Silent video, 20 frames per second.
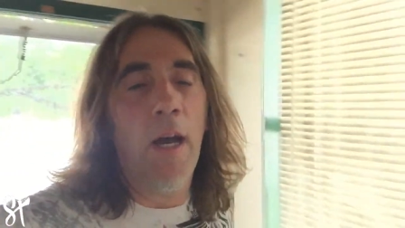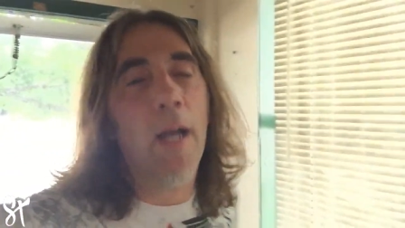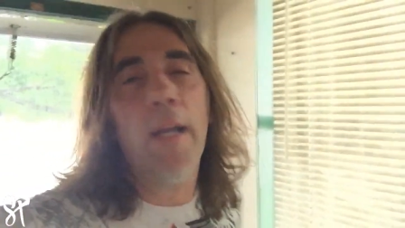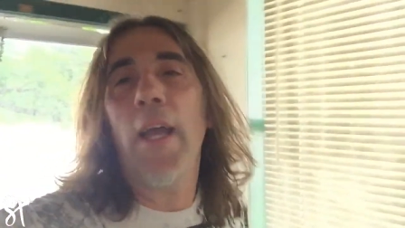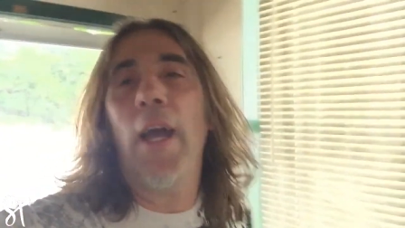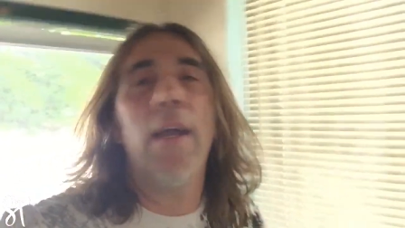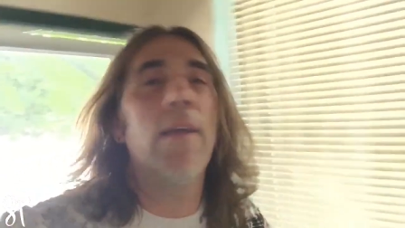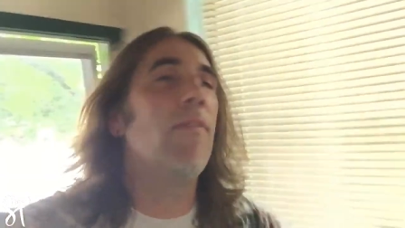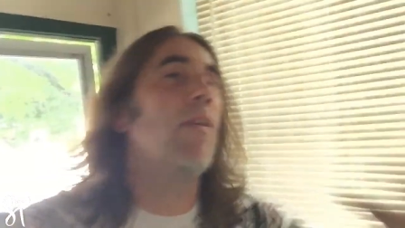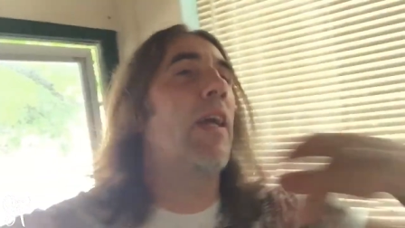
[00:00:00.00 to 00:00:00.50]
I,
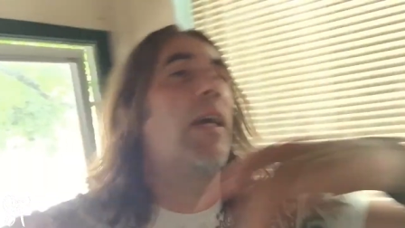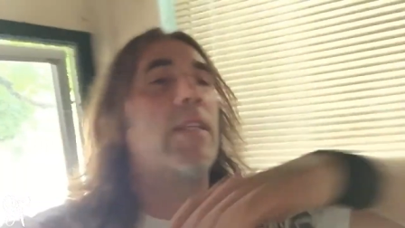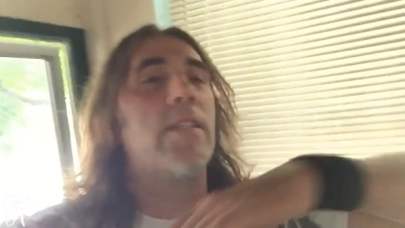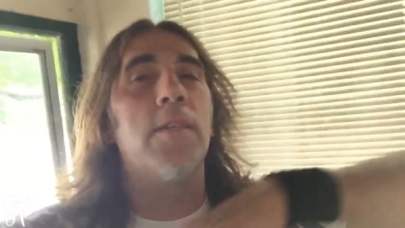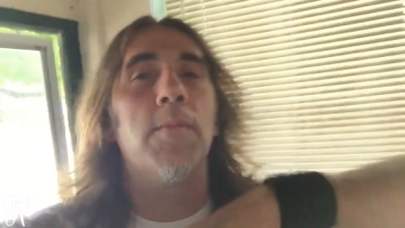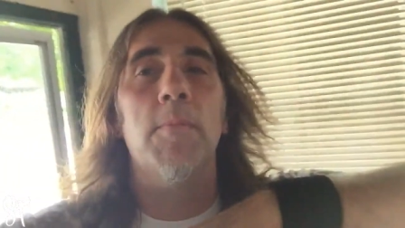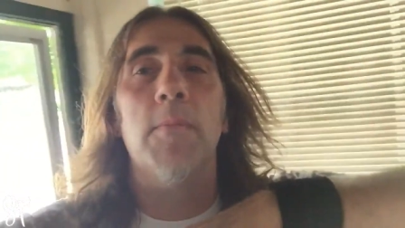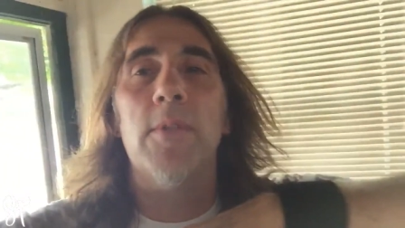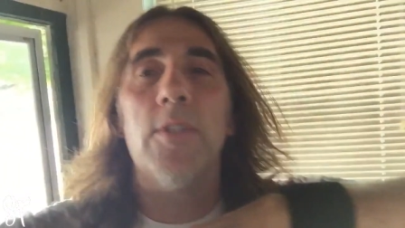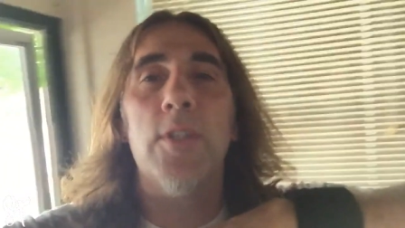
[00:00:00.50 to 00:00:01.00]
I even got
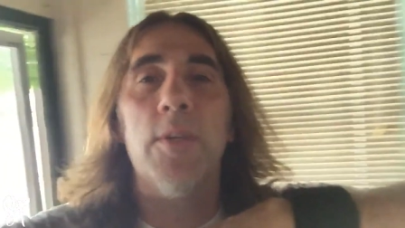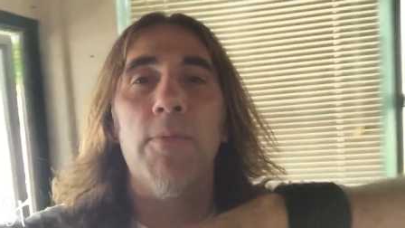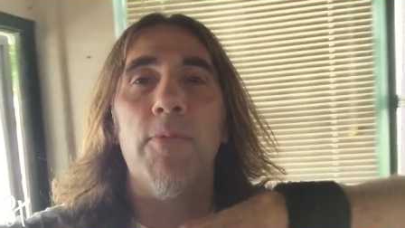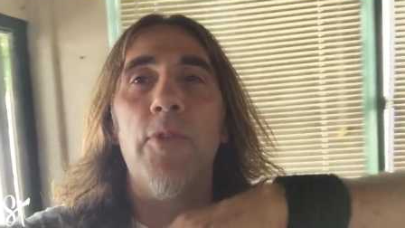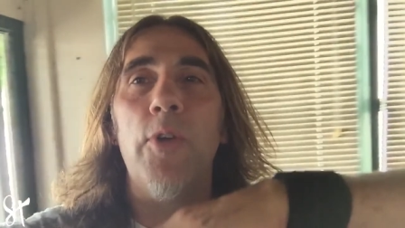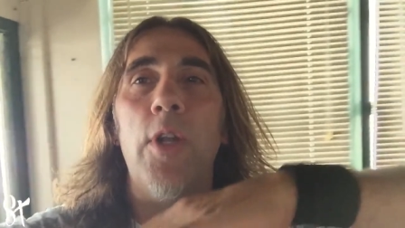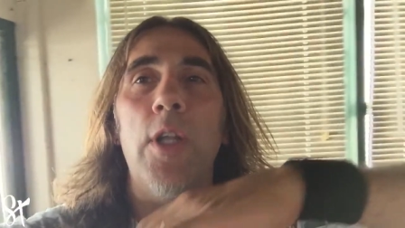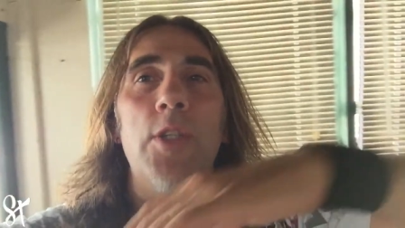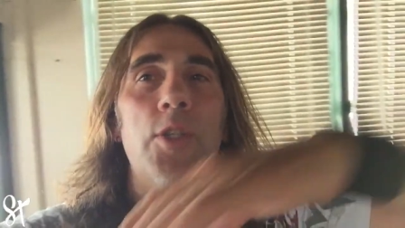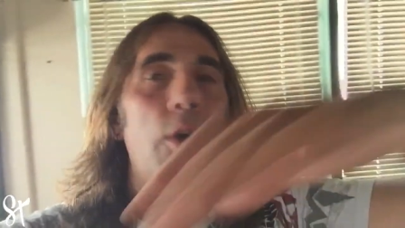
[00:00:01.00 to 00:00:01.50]
some, some
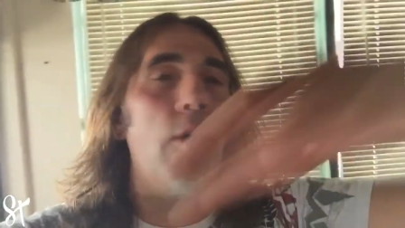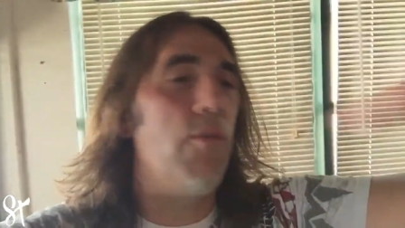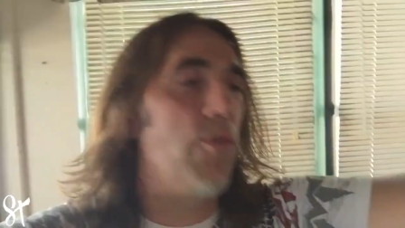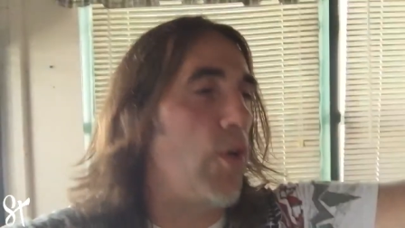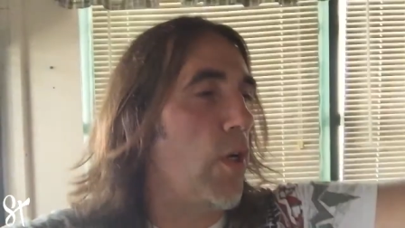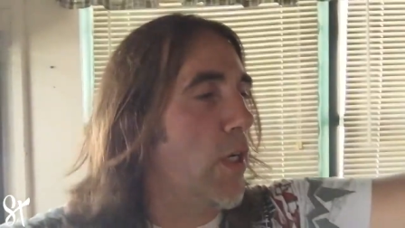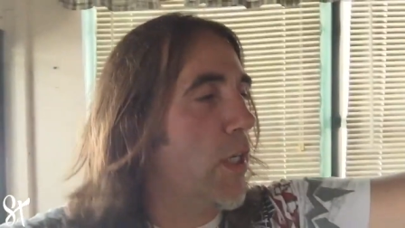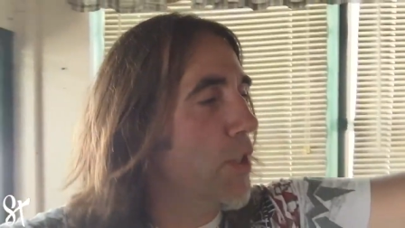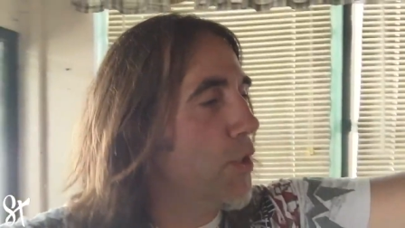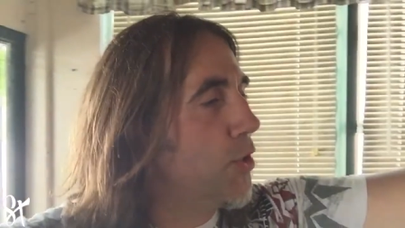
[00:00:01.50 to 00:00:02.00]
footage
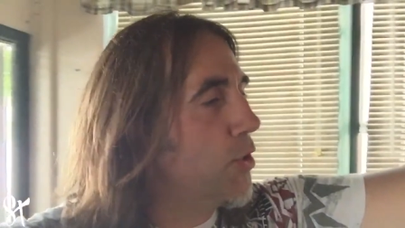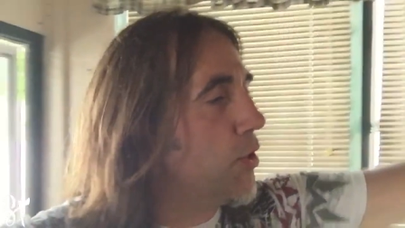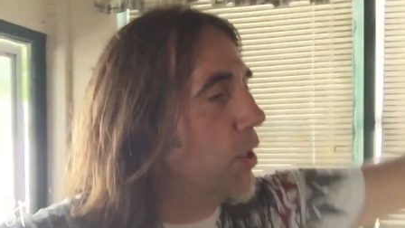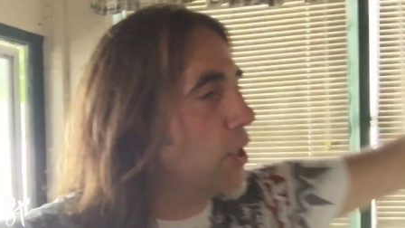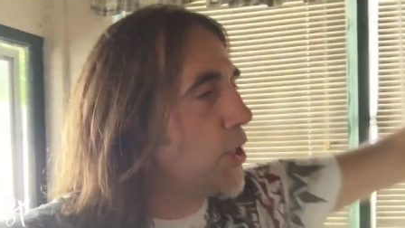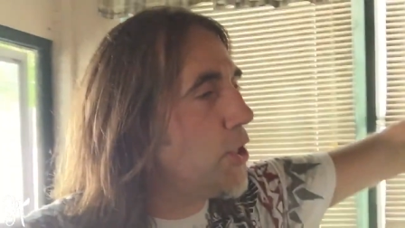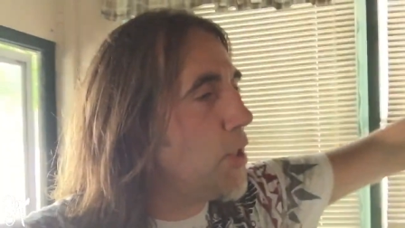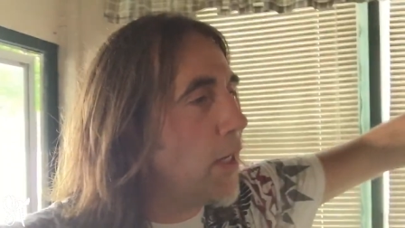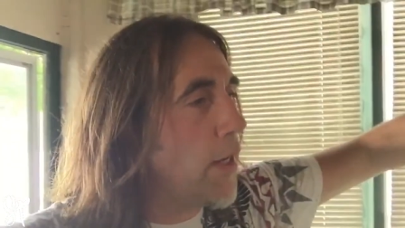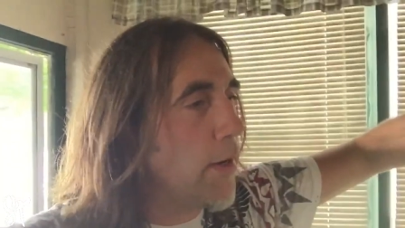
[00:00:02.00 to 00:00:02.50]
over a
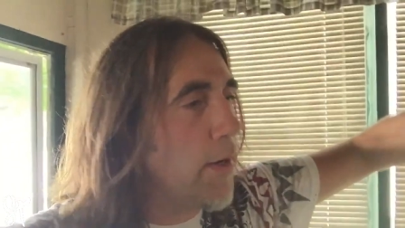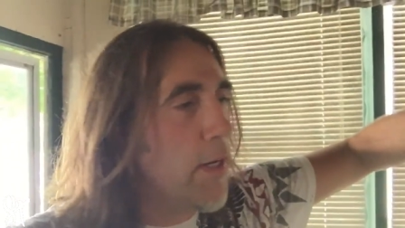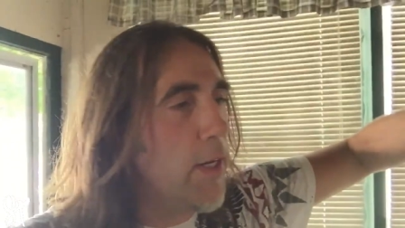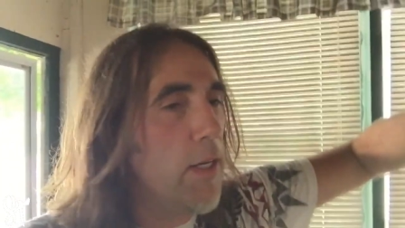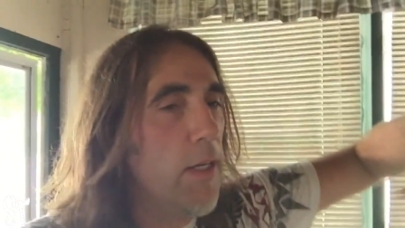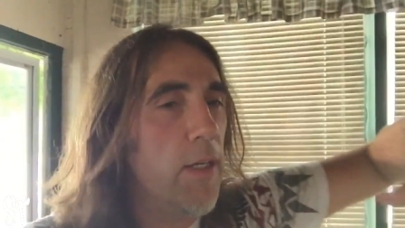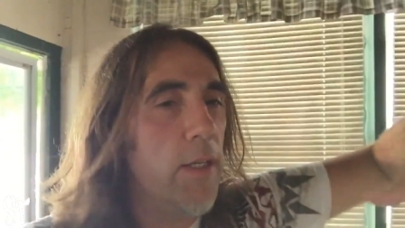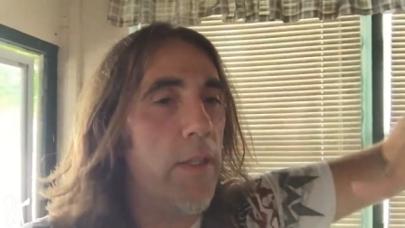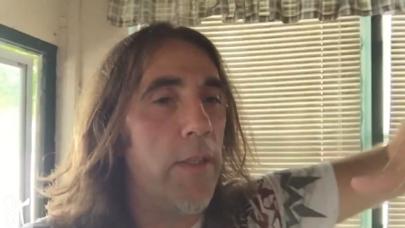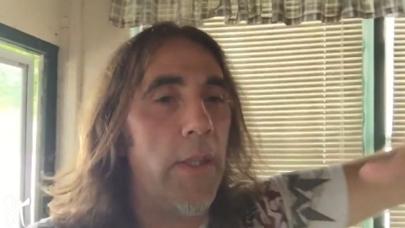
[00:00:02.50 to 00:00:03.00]
construction
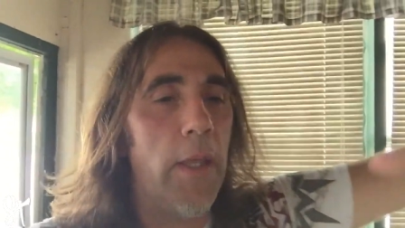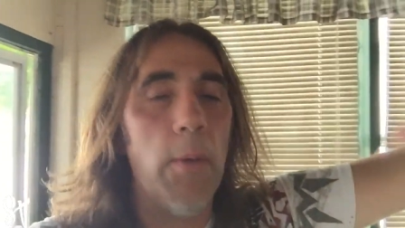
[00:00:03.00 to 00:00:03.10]
area.